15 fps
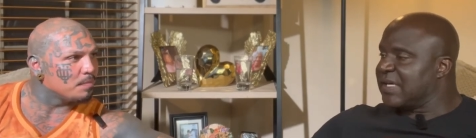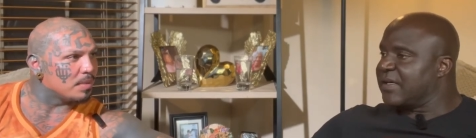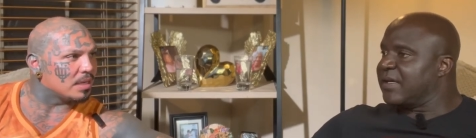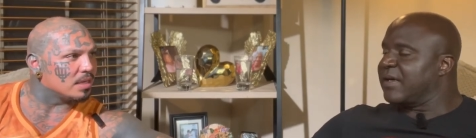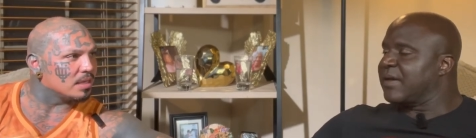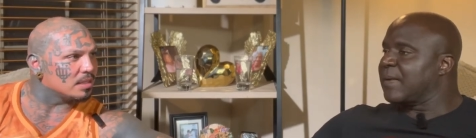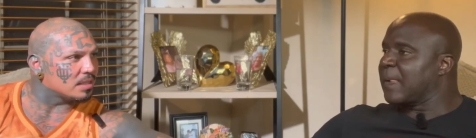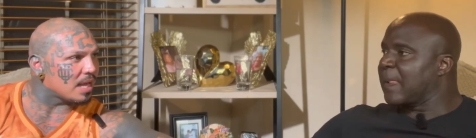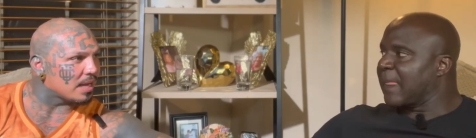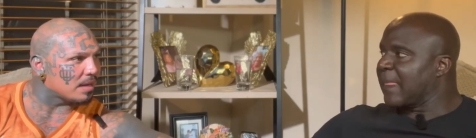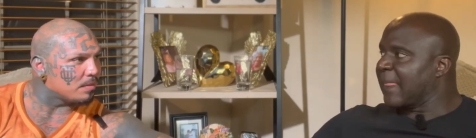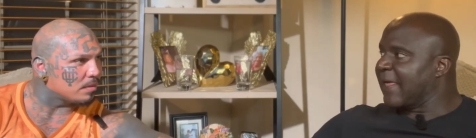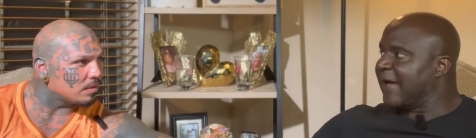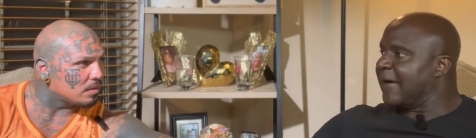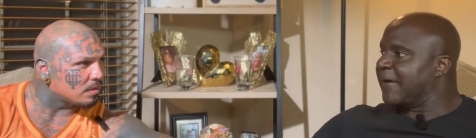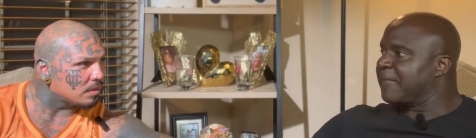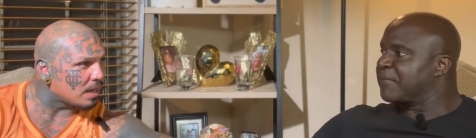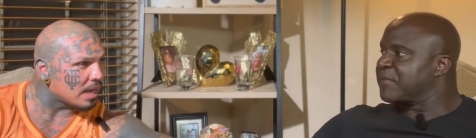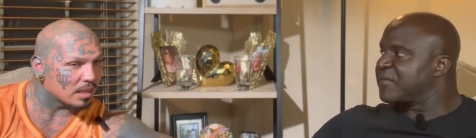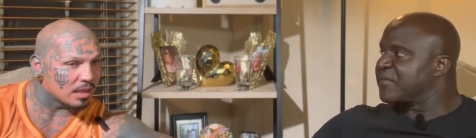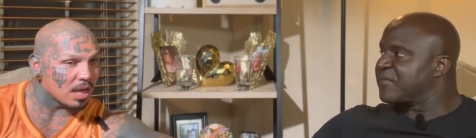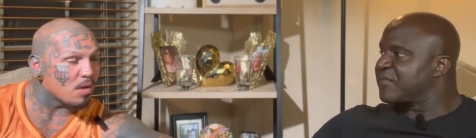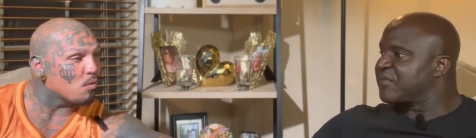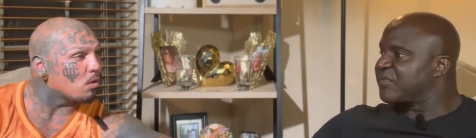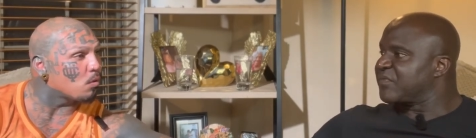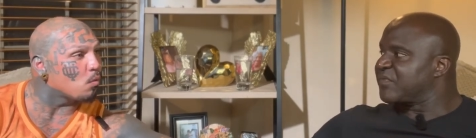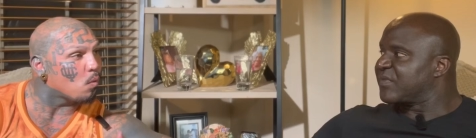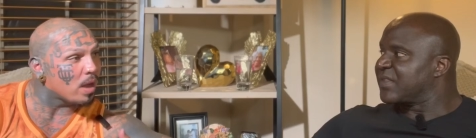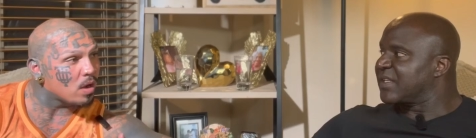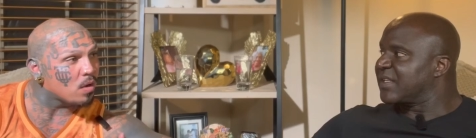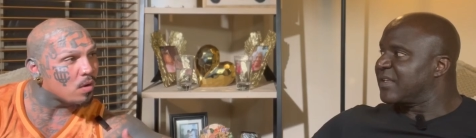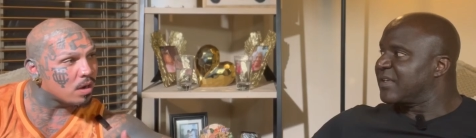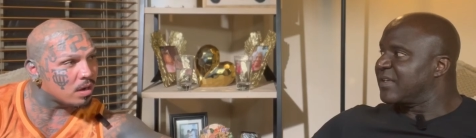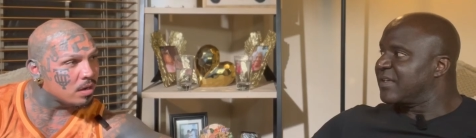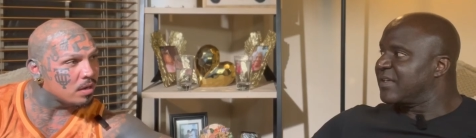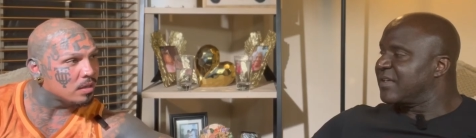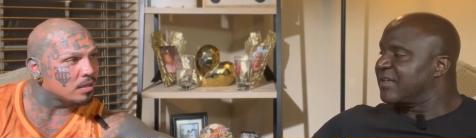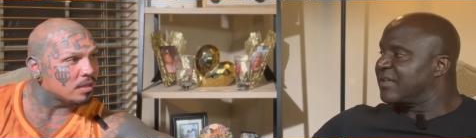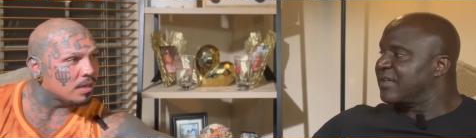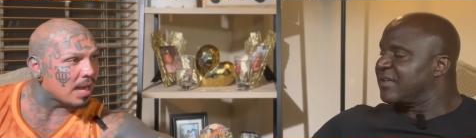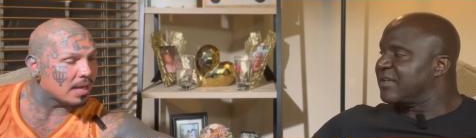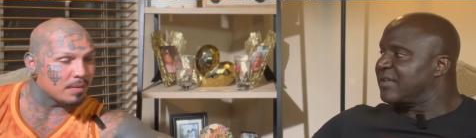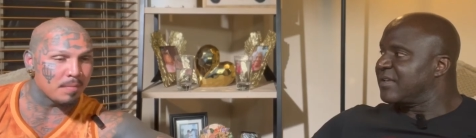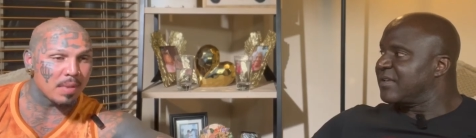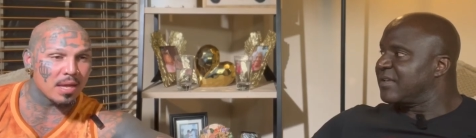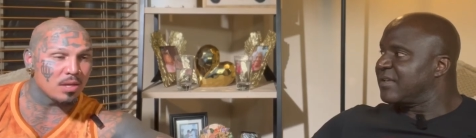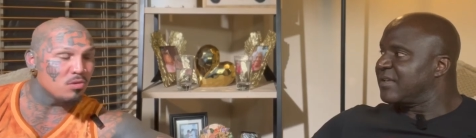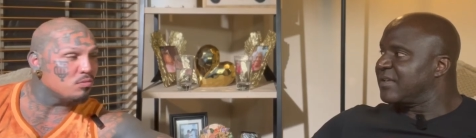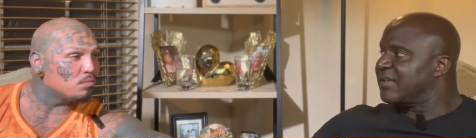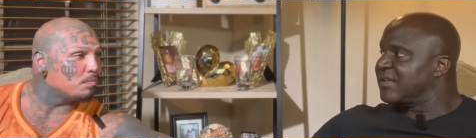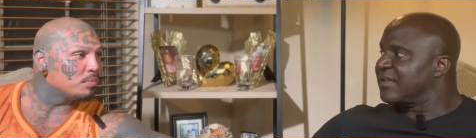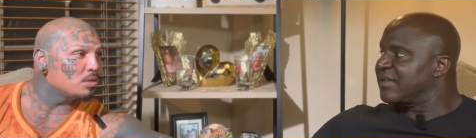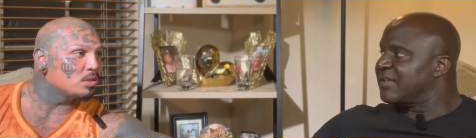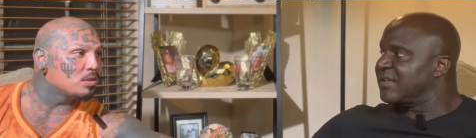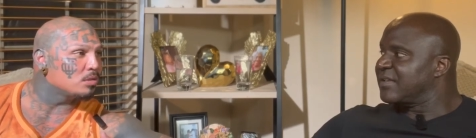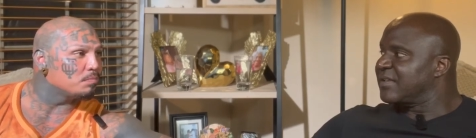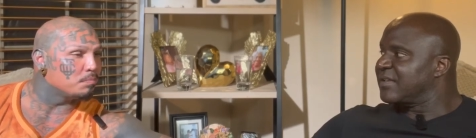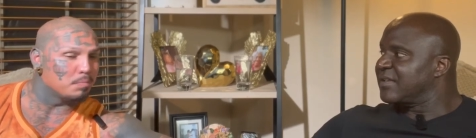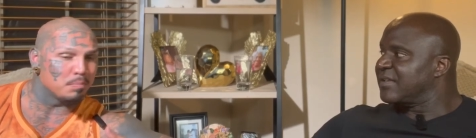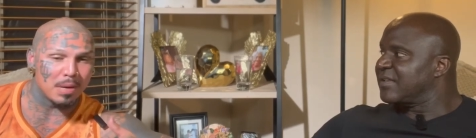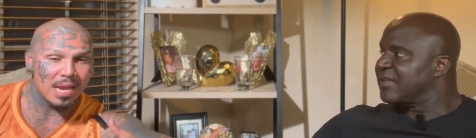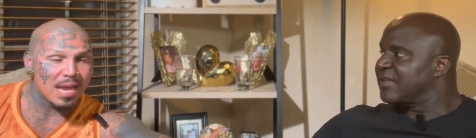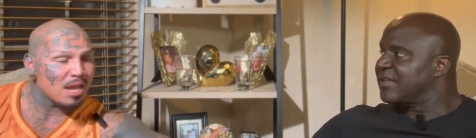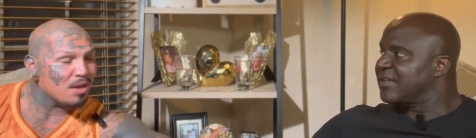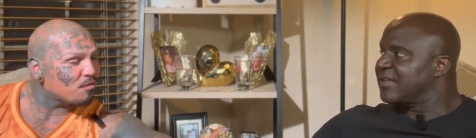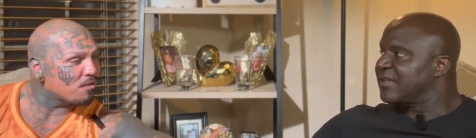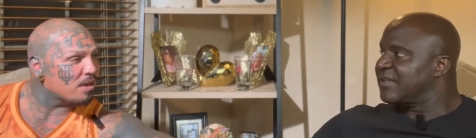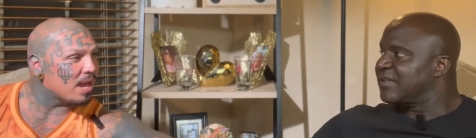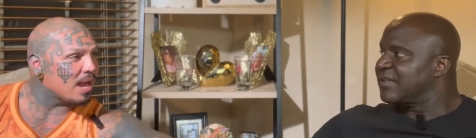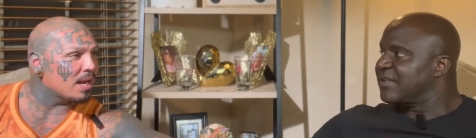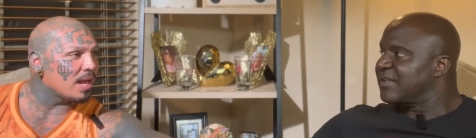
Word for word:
Speaker 1: Because yeah. like yeah. like they were well earned. Like man, you bled for that.